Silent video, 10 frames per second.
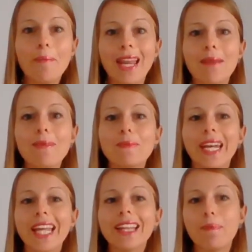My name is
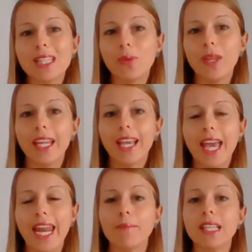Margherita
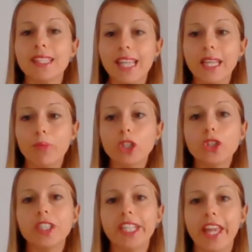Pasquini, and I'm the study
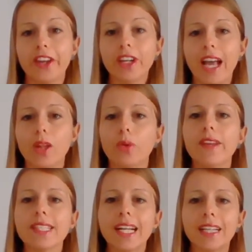abroad coordinator at
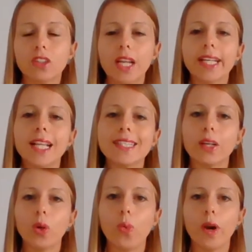Università Cattolica del
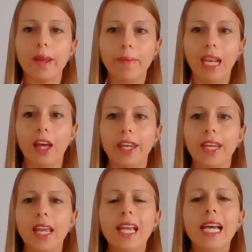Sacro Cuore,
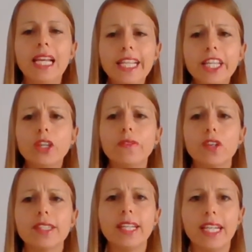Milan, a leading
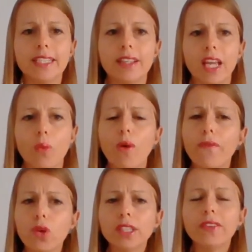university in Italy
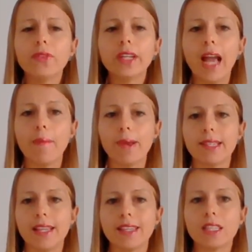with four different
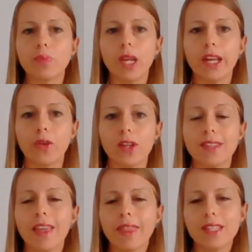campuses spread
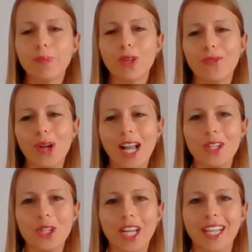across this beautiful
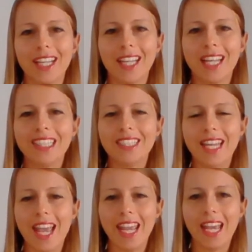country.
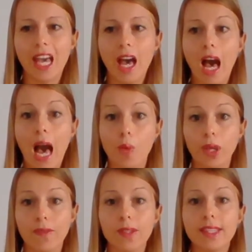Today, I
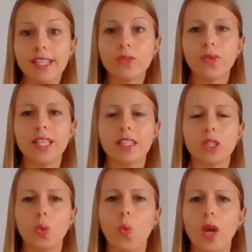will give you six
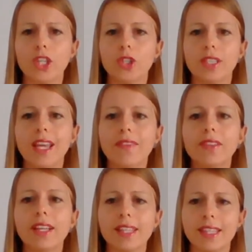reasons why you should
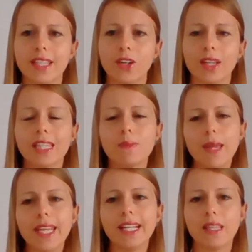definitely consider
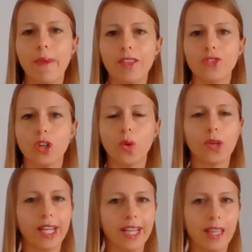spending a semester or
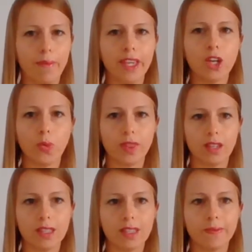an academic year with
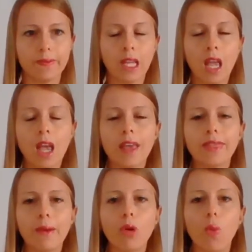us.
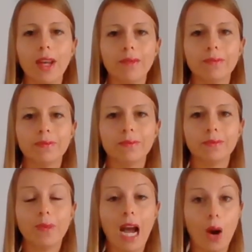Number one,
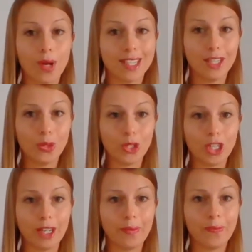our
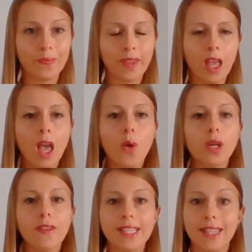institution.
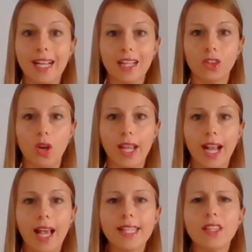Università
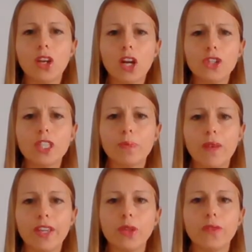Cattolica is the largest
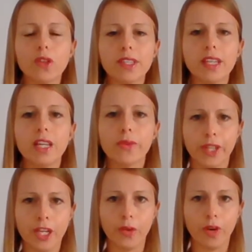private university
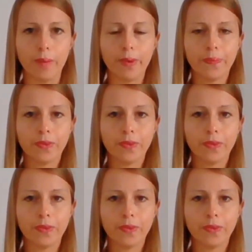in Europe.